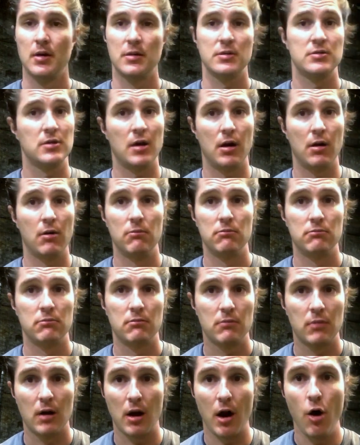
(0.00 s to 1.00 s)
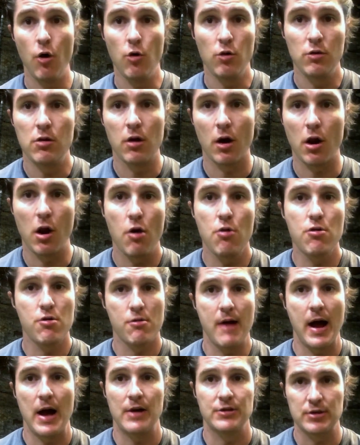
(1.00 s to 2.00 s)
So load
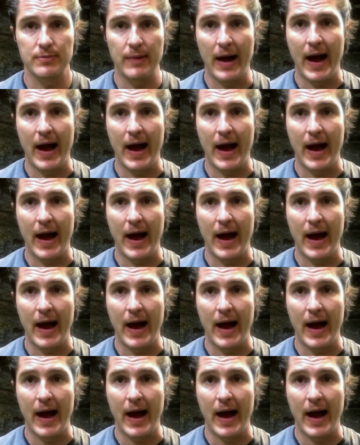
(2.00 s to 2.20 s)
around your